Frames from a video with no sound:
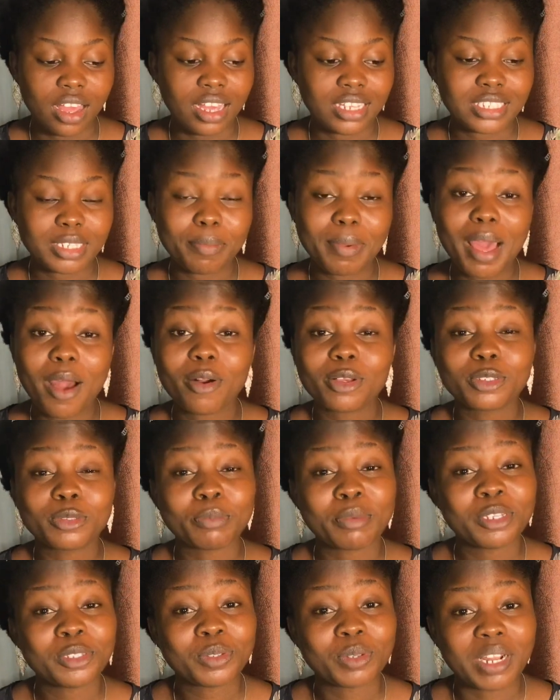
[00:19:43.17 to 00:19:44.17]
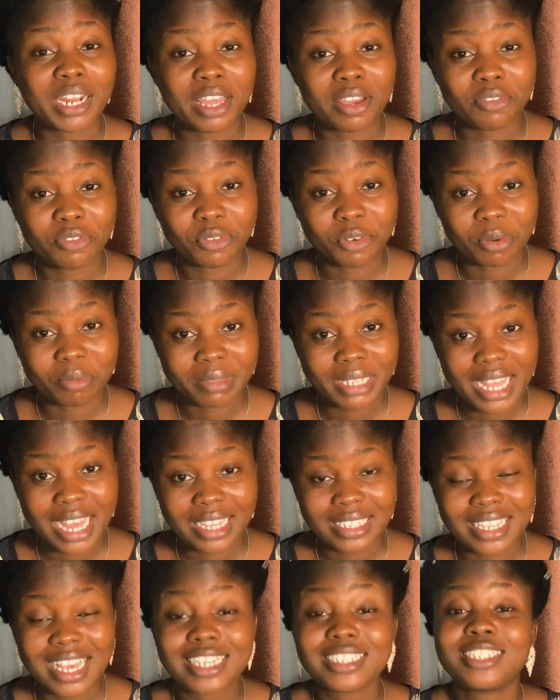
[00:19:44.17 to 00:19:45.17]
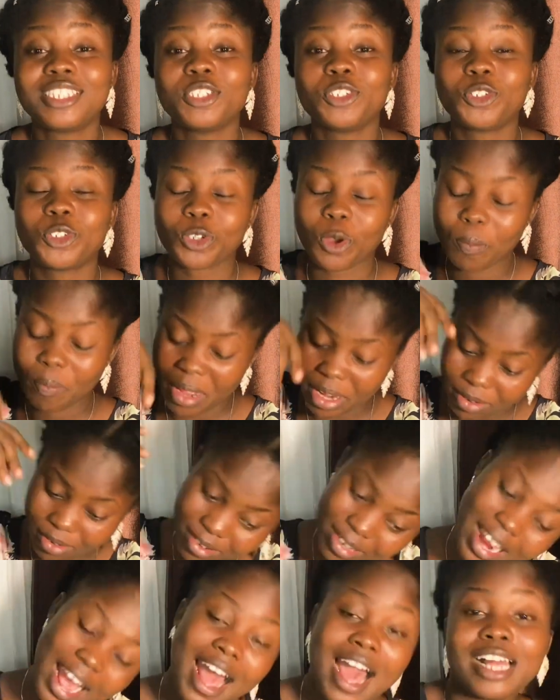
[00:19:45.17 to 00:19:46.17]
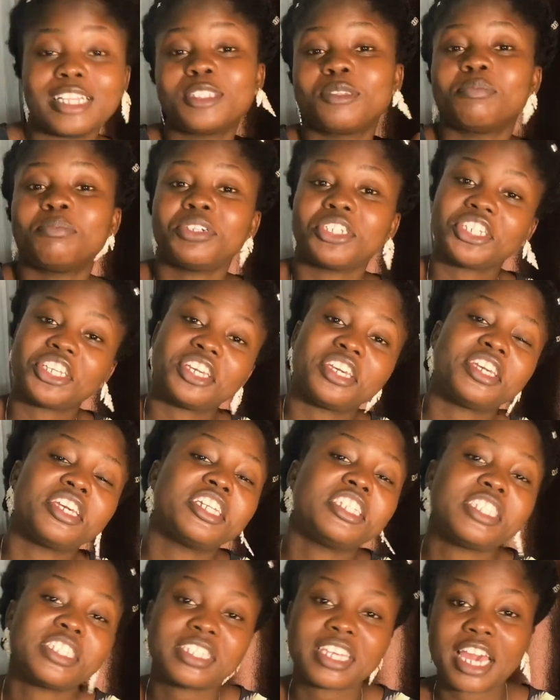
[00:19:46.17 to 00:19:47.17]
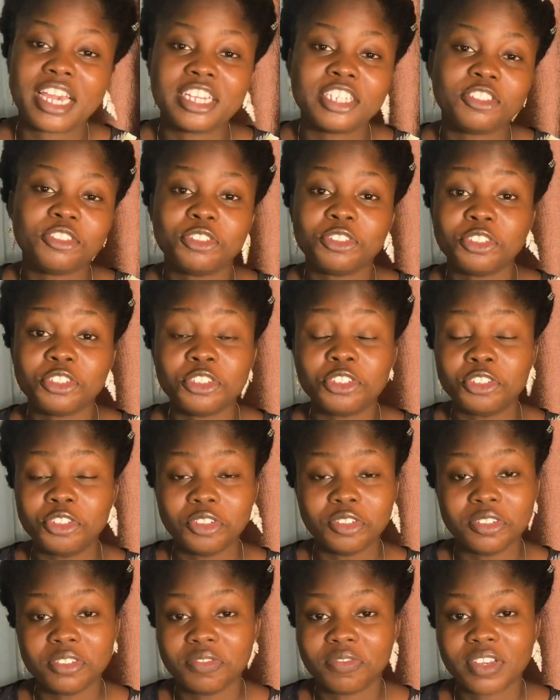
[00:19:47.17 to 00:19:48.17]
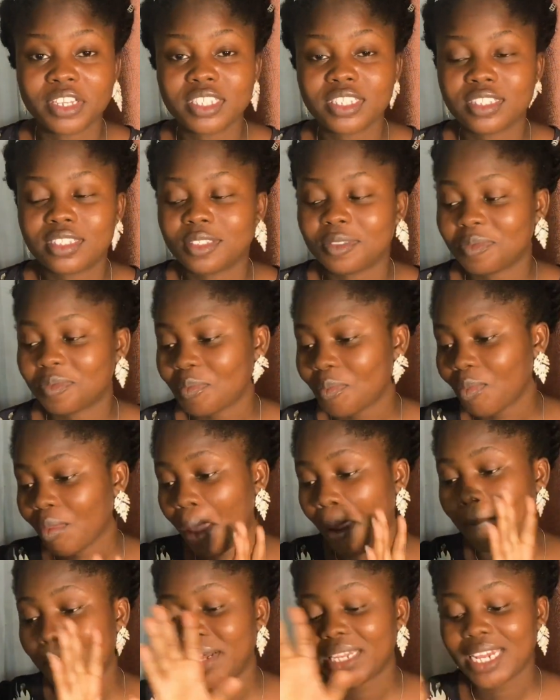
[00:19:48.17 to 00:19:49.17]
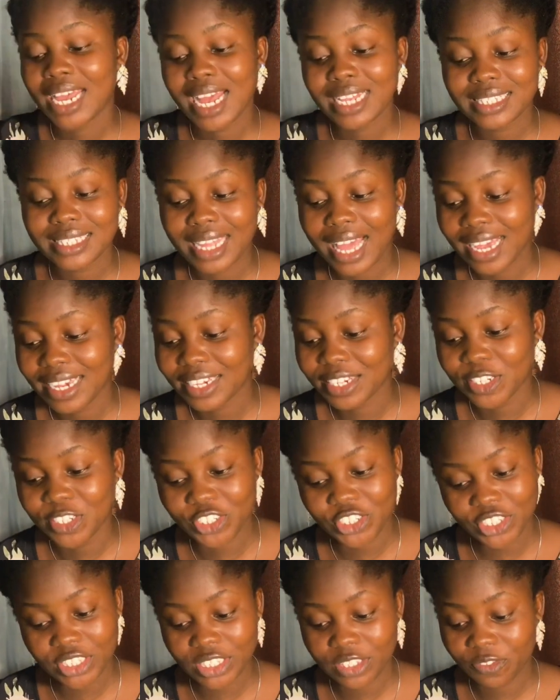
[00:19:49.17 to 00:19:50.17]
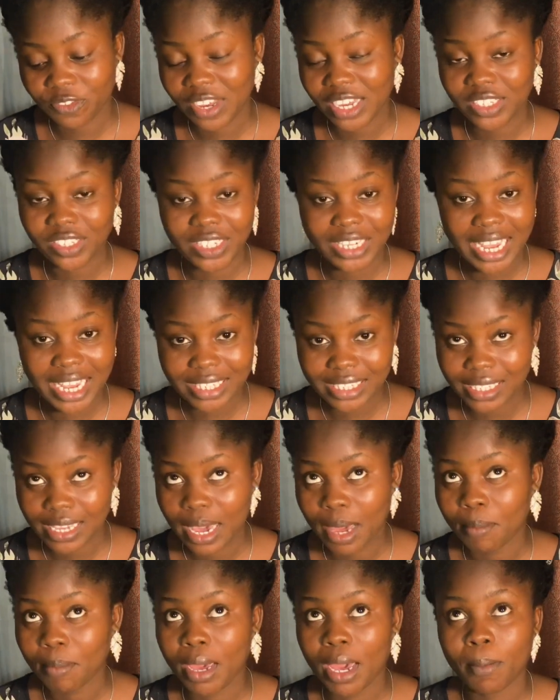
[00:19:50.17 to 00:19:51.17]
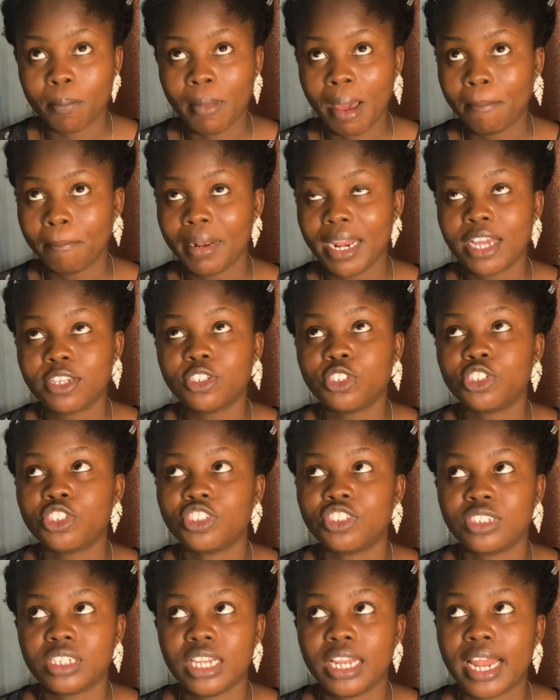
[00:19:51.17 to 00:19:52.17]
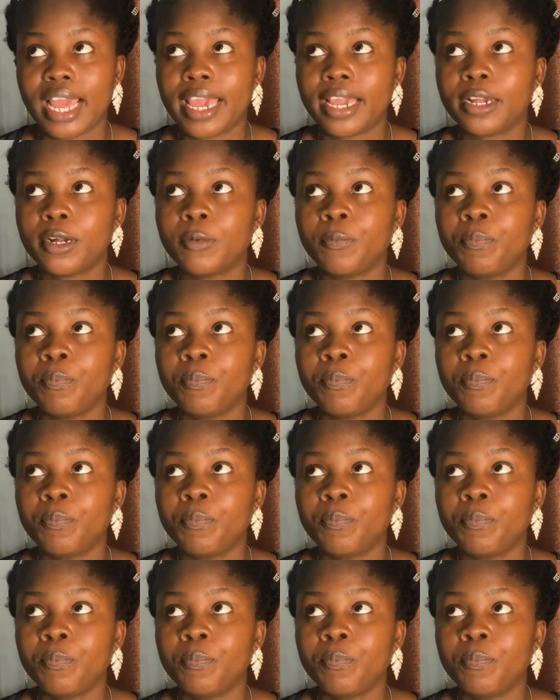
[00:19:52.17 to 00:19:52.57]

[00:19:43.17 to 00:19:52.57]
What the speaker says: was meant to learn from that. I still chop another heartbreak again inside in the university, but that's like a gist for another time. I'm planning on doing like